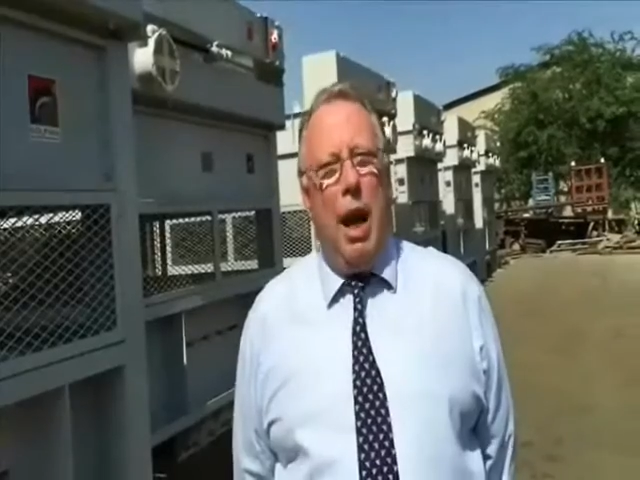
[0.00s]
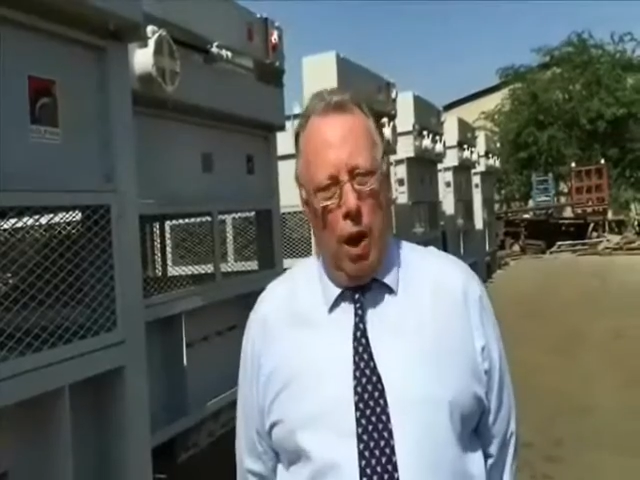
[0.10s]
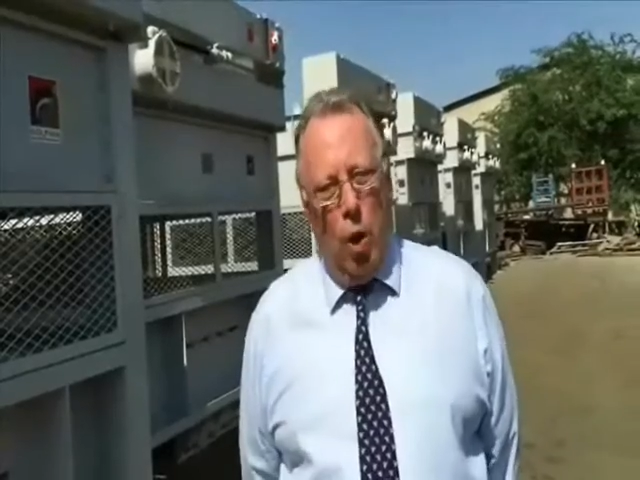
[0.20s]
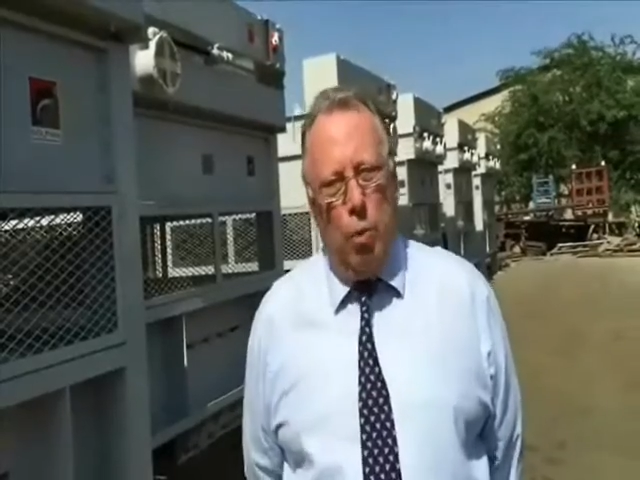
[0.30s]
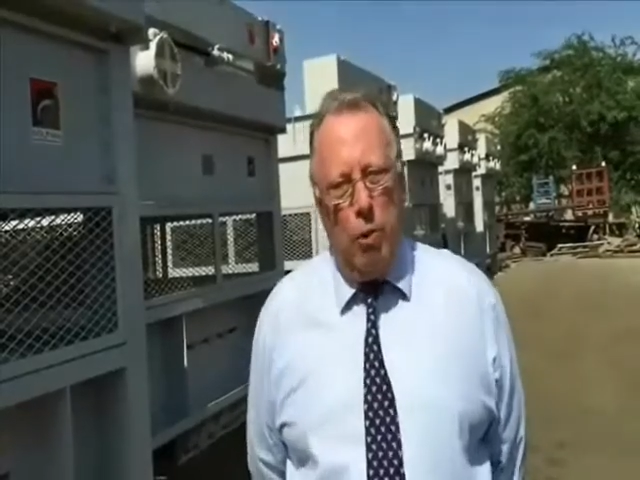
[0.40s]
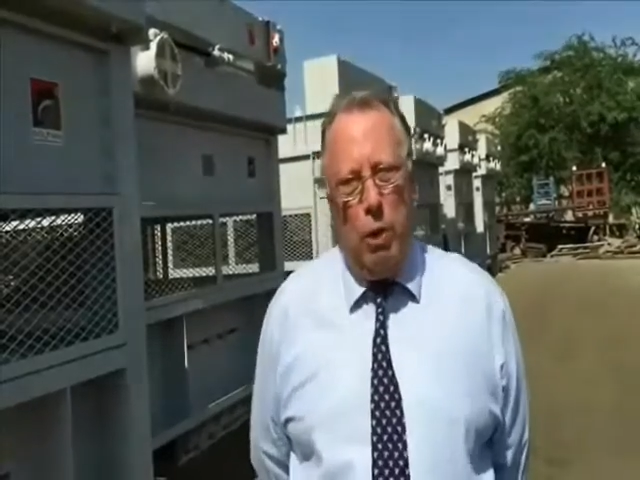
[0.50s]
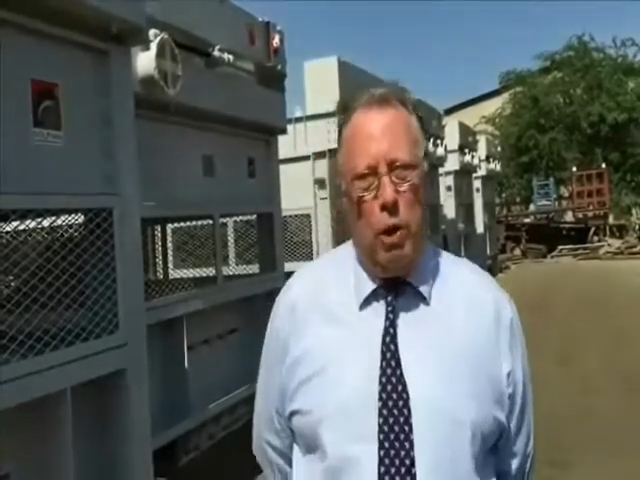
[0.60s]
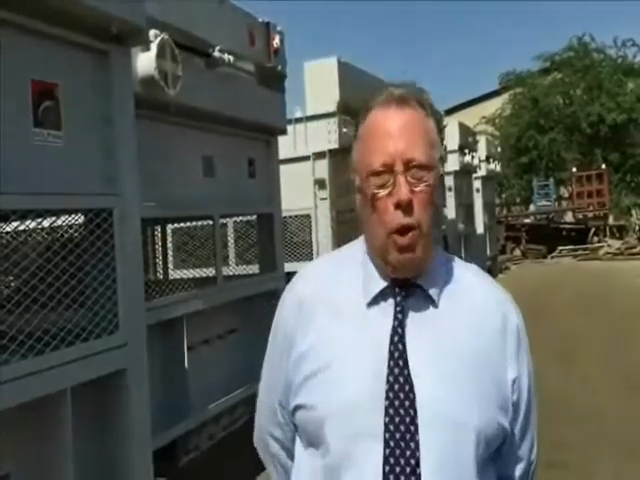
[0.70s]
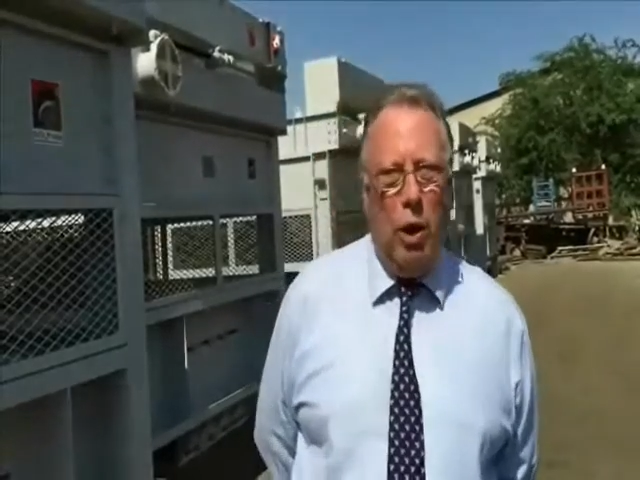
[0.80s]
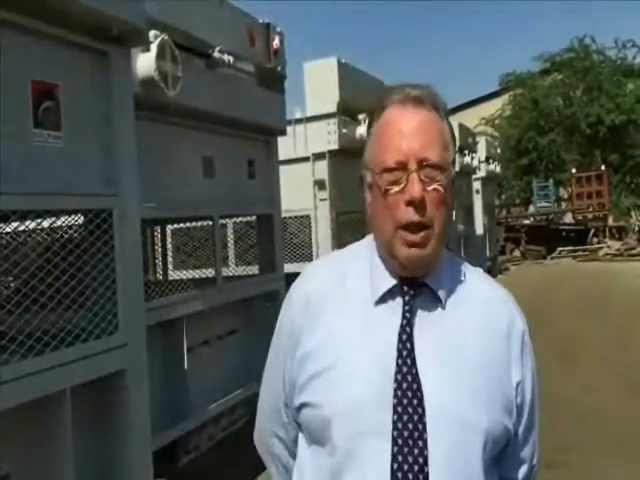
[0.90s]
I hope you've
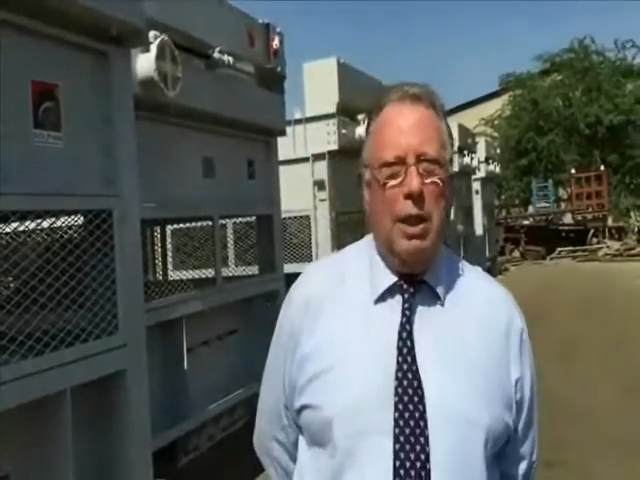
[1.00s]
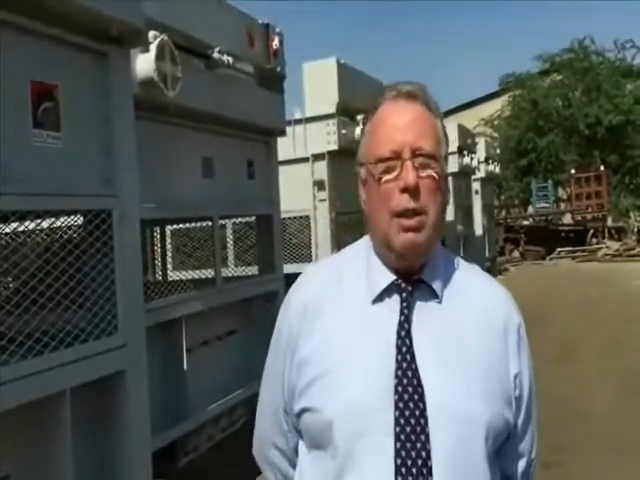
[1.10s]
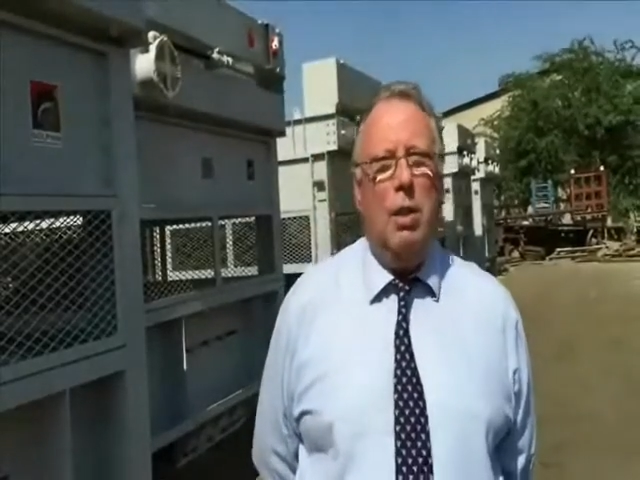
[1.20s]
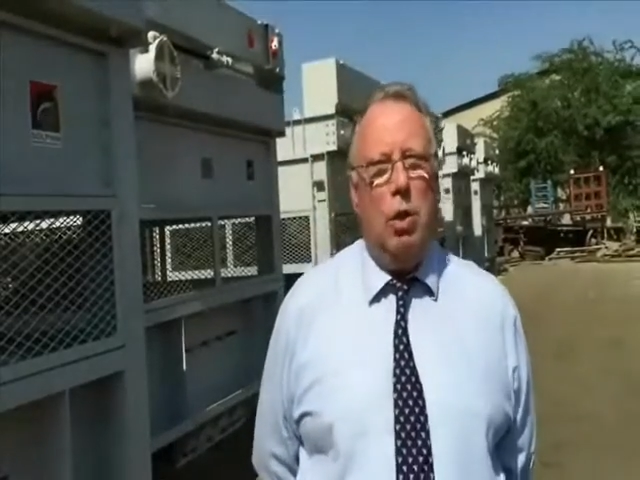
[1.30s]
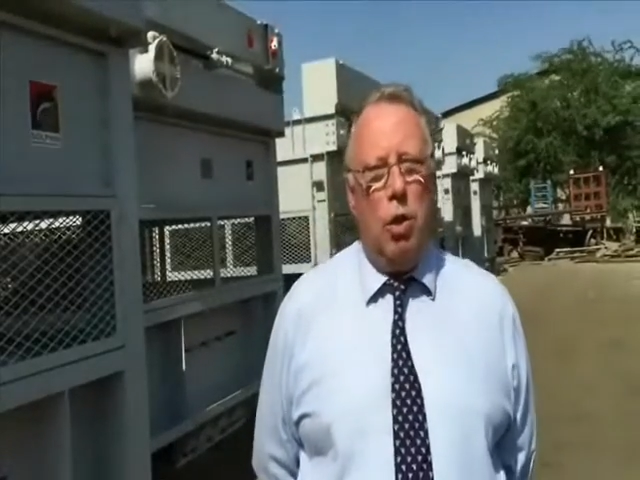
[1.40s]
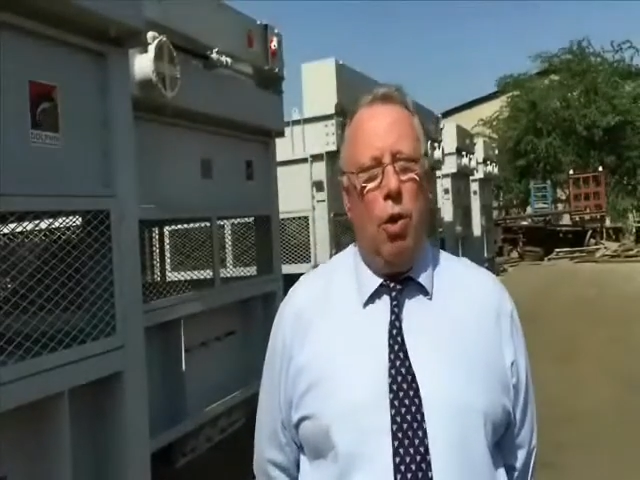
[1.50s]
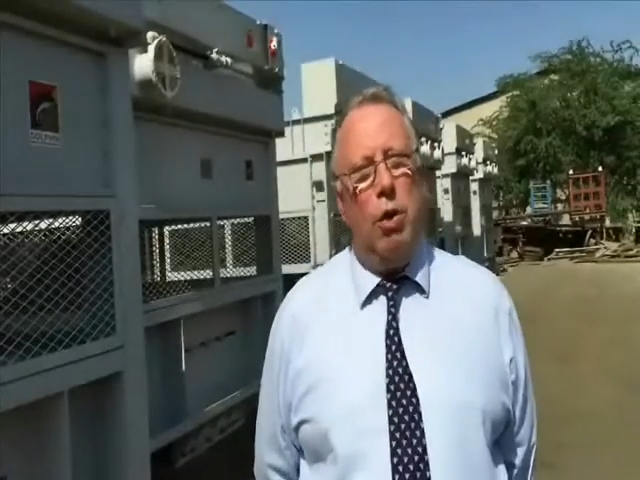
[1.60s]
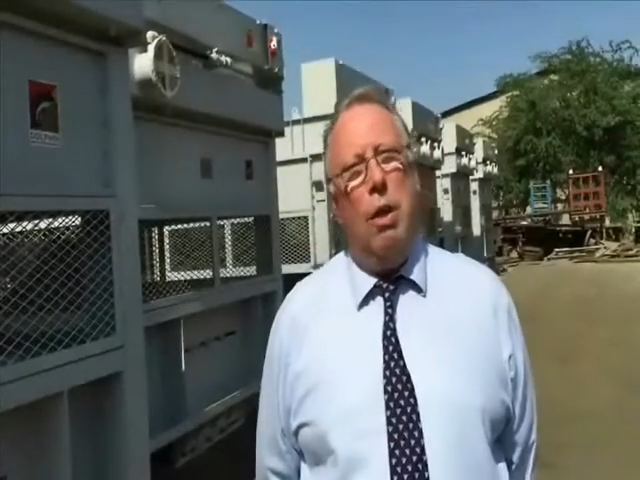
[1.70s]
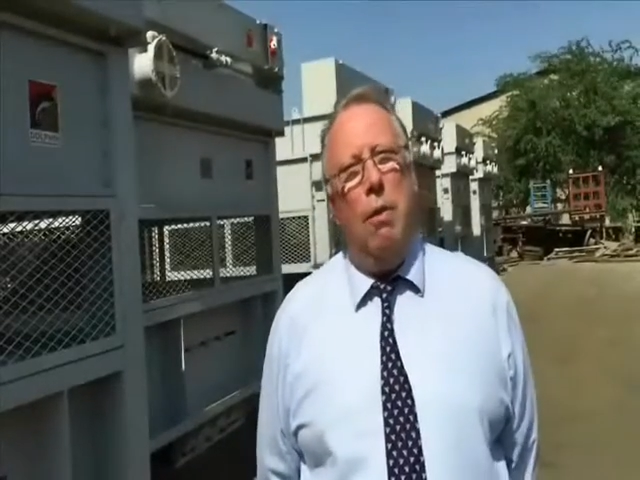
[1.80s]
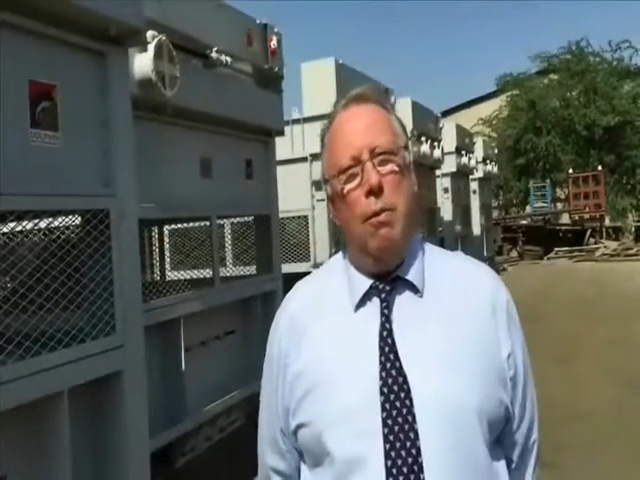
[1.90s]
enjoyed this short